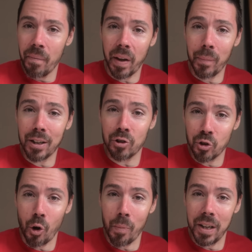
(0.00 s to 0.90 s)
I make
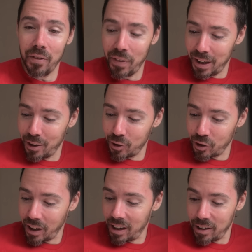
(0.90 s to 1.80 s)
so many
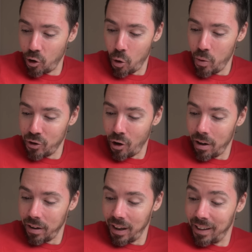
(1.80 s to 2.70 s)
videos and it's always
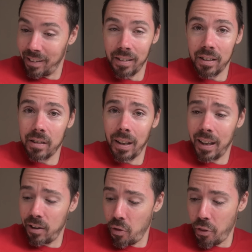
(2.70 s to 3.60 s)
on and
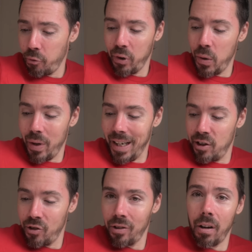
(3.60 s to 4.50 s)
like 3
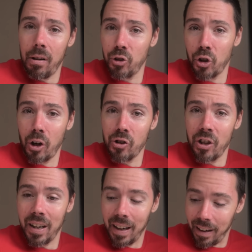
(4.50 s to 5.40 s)
weeks, I'll charge
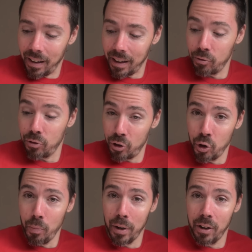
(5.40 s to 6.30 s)
it again. Like
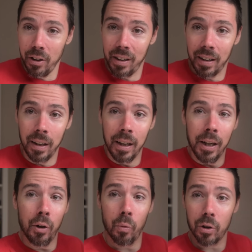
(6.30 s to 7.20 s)
super good.
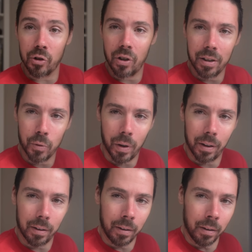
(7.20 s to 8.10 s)
Whereas this
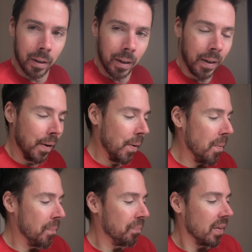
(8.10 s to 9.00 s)
one,
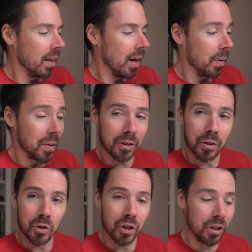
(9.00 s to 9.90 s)
I'm not
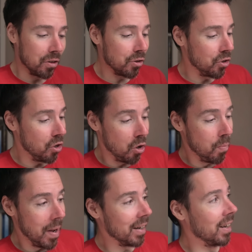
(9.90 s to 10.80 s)
so sure. There's no
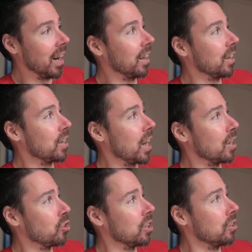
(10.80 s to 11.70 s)
magnetic
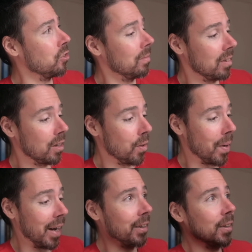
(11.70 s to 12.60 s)
attachings to the
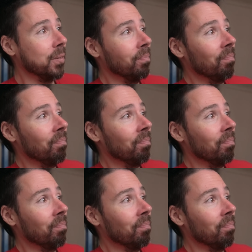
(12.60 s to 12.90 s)
back.